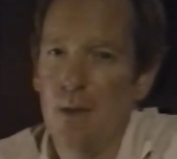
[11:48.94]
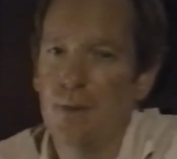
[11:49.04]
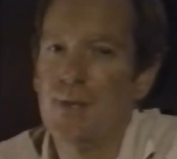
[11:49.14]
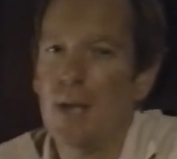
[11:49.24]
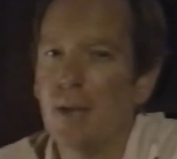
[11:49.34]

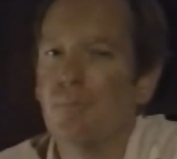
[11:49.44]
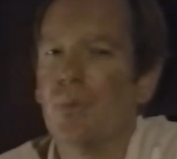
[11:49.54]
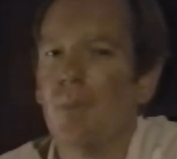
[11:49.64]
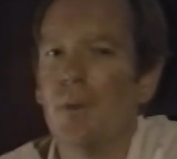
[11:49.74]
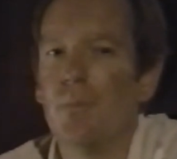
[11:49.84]
The second
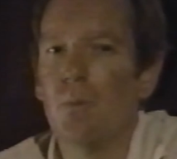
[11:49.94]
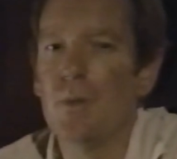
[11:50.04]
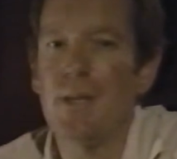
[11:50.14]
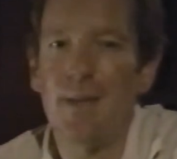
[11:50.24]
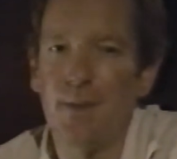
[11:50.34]
problem
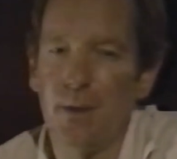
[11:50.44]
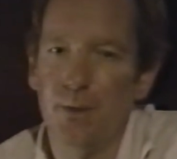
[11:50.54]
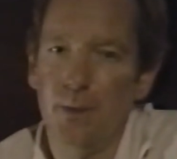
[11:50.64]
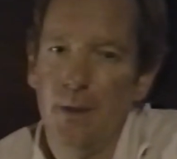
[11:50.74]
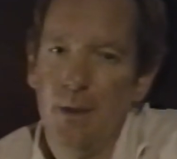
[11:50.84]
was
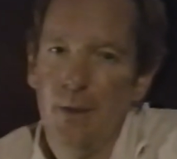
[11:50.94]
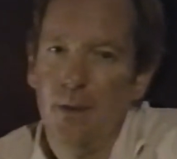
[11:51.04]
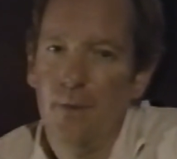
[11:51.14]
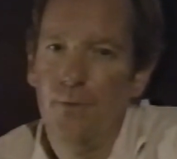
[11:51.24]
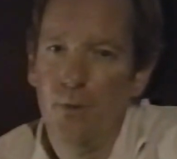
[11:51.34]
ethical.
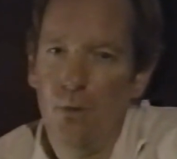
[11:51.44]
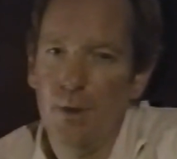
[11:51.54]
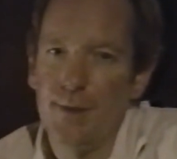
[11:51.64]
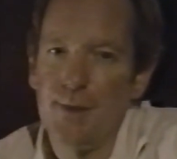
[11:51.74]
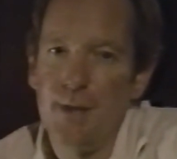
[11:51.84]
For
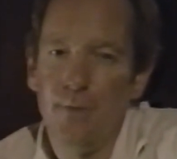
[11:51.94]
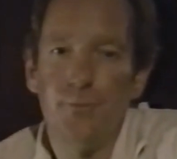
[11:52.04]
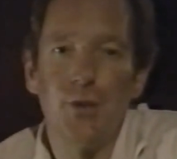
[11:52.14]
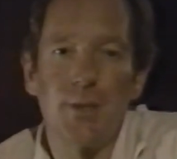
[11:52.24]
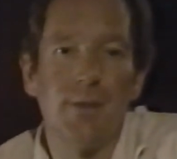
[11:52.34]
all its
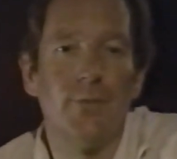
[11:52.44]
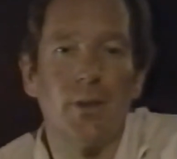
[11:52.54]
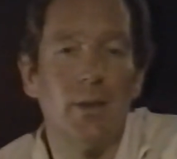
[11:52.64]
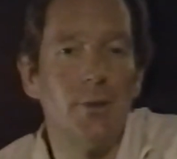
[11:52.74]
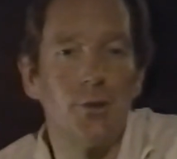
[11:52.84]

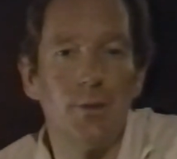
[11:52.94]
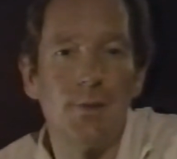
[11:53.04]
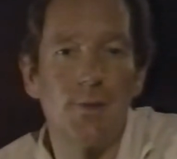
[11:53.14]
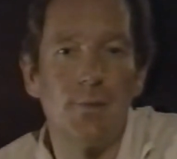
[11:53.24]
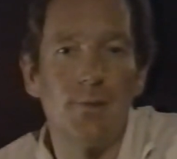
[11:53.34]

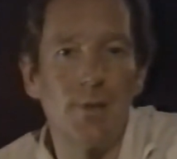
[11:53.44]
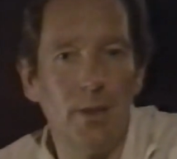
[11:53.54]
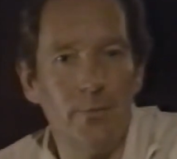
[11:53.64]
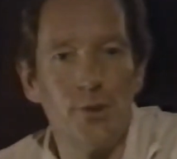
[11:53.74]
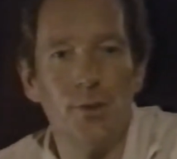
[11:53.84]
self-justifications,
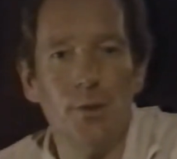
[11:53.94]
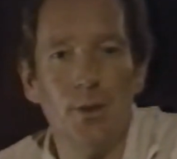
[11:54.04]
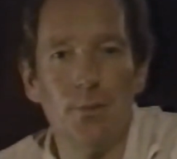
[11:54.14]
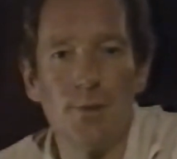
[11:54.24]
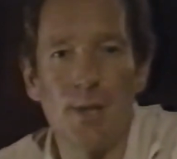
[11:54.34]
television
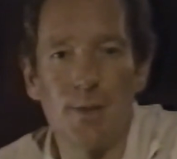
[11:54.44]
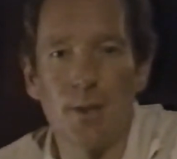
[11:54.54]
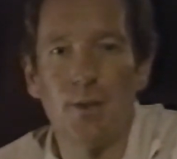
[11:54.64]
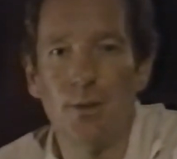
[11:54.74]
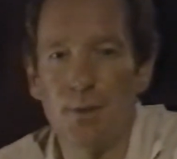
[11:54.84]
news has a
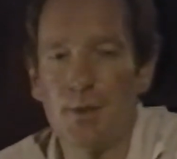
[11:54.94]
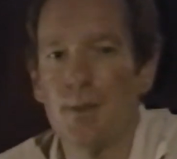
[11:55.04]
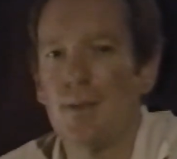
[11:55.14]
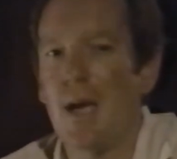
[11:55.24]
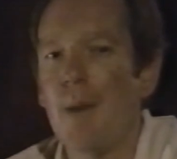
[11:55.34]

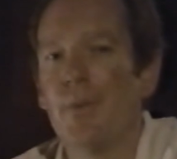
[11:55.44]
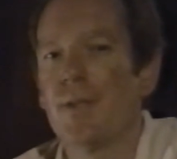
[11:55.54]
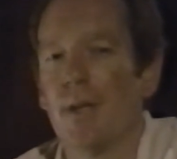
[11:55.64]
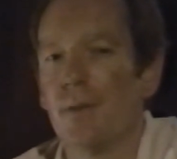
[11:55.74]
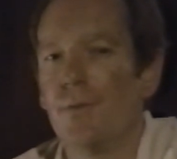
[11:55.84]
constant
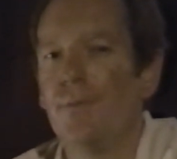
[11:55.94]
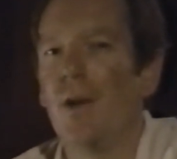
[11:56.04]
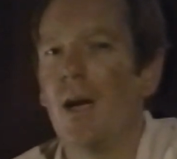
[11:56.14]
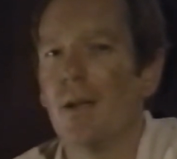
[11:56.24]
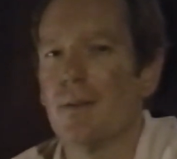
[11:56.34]
appetite for
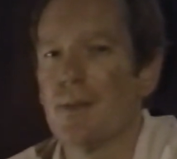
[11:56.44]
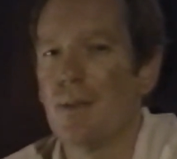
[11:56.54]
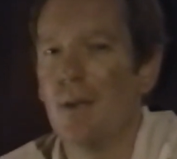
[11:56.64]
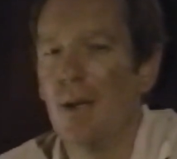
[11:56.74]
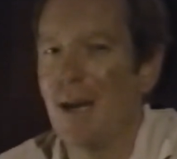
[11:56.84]
violence,
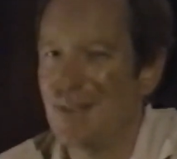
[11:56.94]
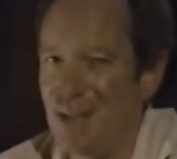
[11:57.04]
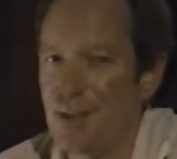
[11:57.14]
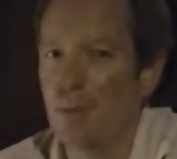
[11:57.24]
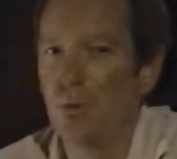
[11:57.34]

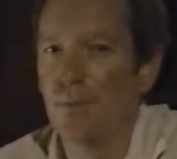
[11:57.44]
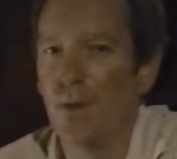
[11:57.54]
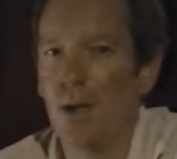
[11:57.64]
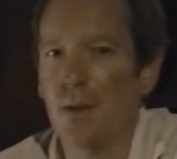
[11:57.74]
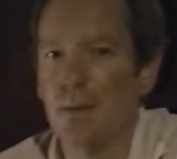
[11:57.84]
accessible
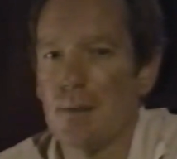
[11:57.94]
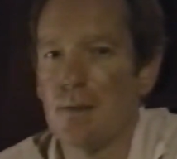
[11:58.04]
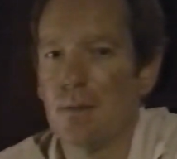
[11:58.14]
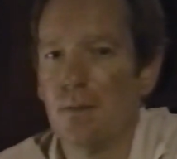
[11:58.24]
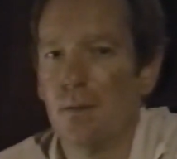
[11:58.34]

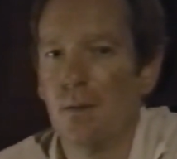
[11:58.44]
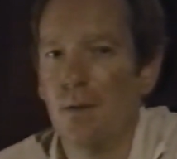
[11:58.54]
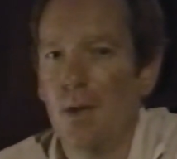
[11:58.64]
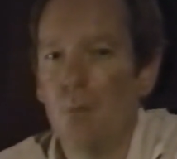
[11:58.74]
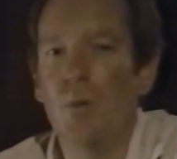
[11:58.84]
violence.
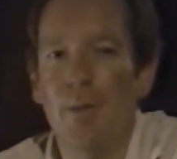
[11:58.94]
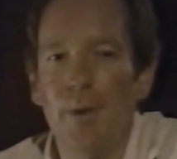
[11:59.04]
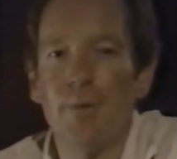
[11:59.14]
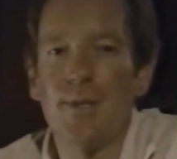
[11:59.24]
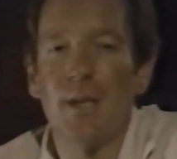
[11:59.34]
Were we
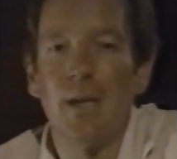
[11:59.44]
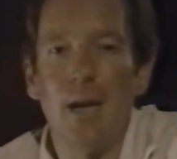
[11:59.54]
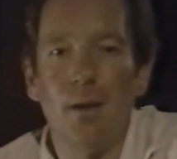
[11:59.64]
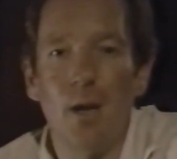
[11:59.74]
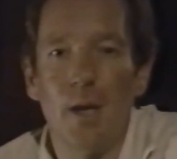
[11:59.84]
risking
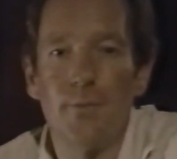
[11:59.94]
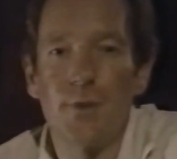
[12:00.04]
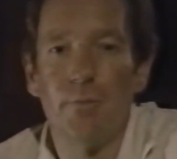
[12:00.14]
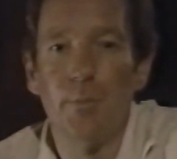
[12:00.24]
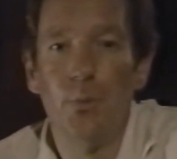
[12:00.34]
our lives
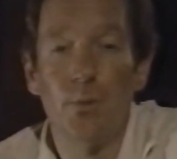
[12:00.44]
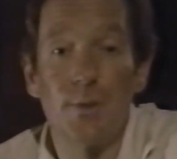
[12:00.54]
to report